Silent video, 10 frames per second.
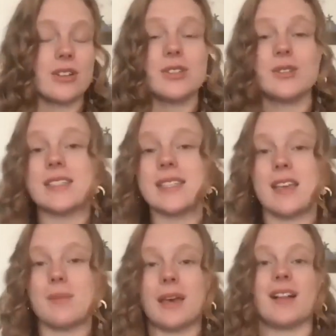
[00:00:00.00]
shoot us an
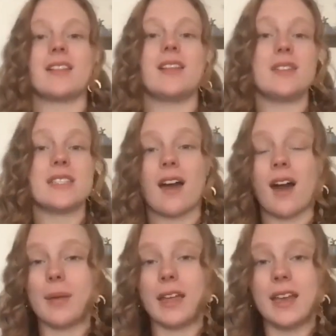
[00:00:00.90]
email, leave us a
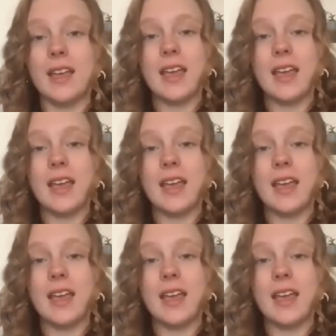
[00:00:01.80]
comment